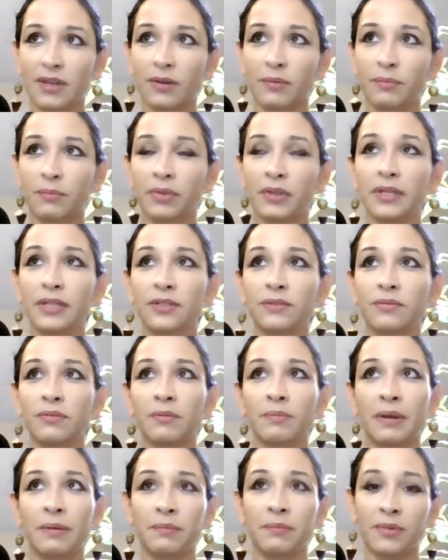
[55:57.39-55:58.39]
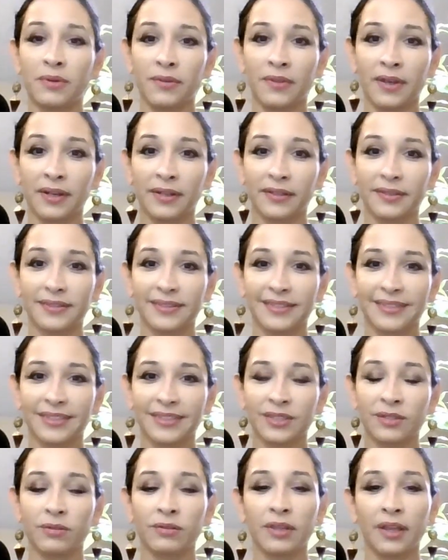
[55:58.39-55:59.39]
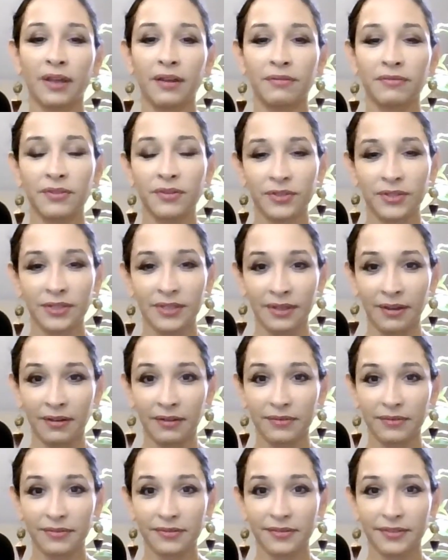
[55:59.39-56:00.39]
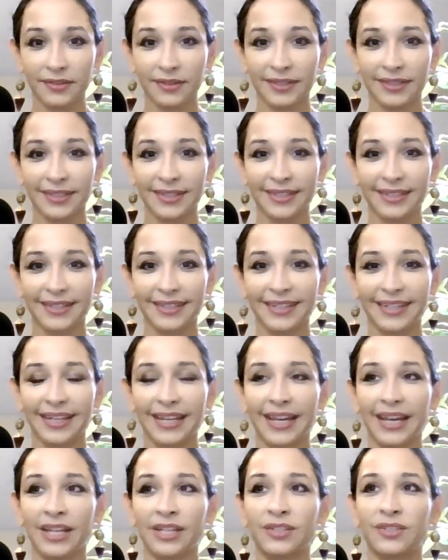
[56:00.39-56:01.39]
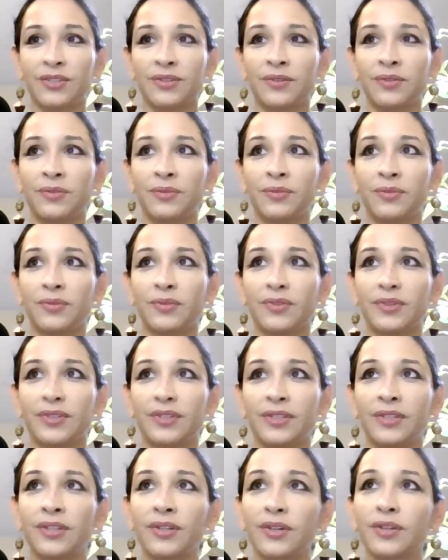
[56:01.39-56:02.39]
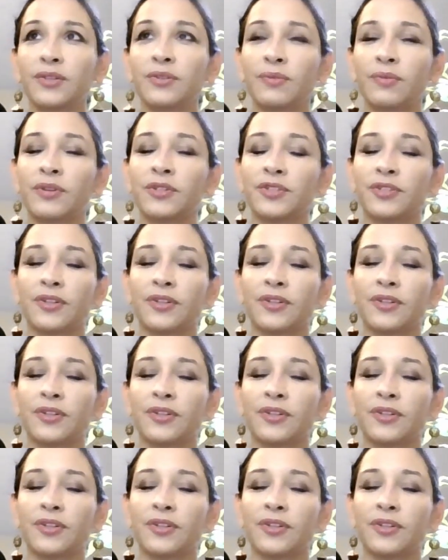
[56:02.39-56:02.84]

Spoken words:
please remember that, to love yourself and to look toward your